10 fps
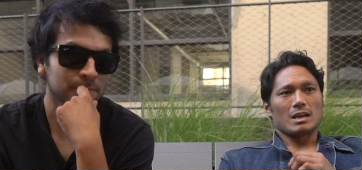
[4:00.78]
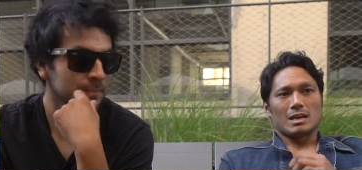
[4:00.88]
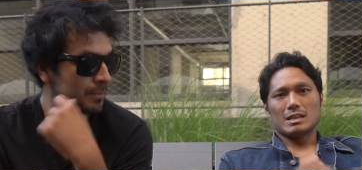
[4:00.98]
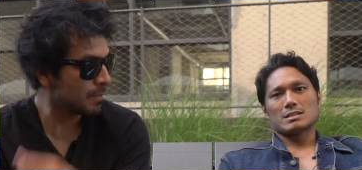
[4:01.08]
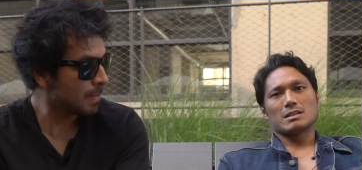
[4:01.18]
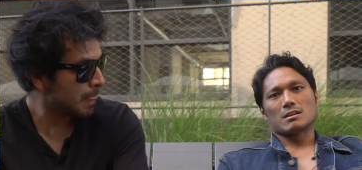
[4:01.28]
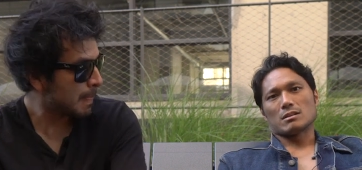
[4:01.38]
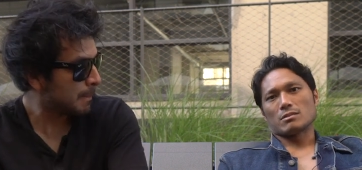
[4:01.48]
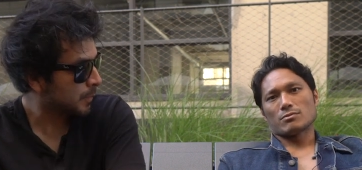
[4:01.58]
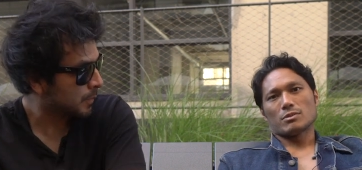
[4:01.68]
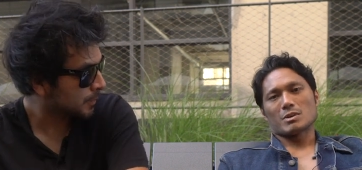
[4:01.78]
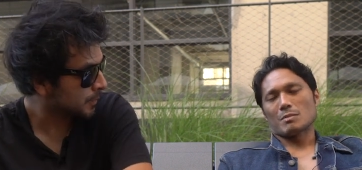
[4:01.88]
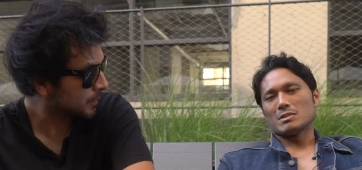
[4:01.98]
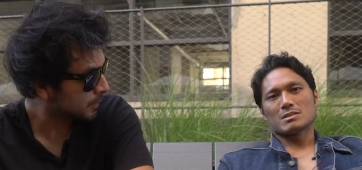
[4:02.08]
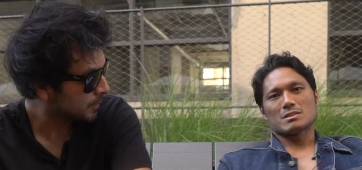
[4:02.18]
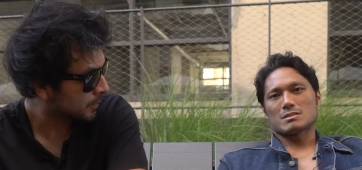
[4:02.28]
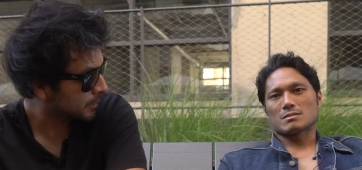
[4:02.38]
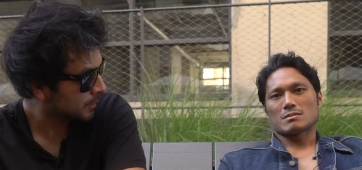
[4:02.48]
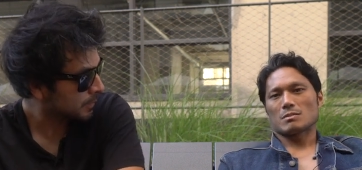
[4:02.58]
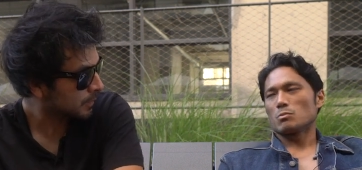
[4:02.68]
Speaker 1: an incident on the freeway. I mean, this
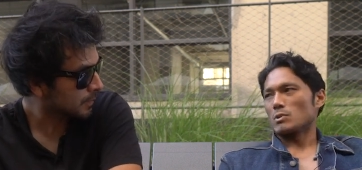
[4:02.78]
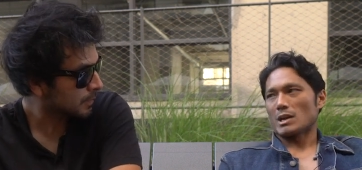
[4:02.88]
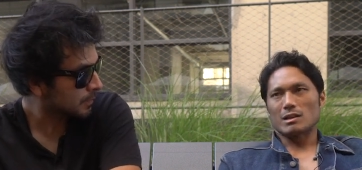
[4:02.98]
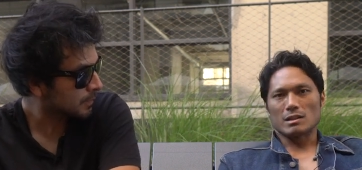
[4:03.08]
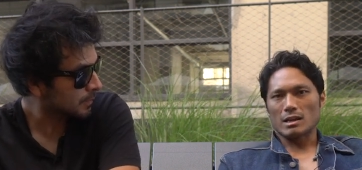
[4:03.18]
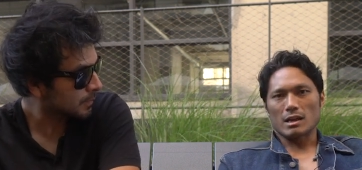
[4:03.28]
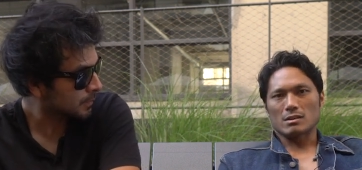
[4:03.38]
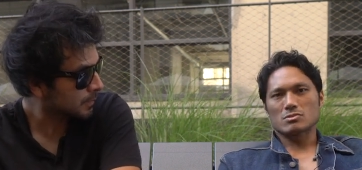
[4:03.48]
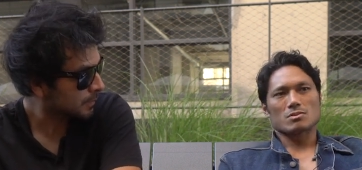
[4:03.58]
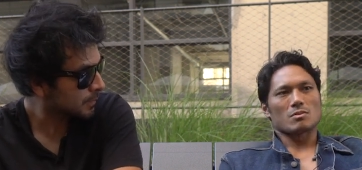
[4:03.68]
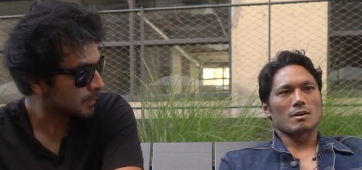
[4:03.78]
is, we're in LA, so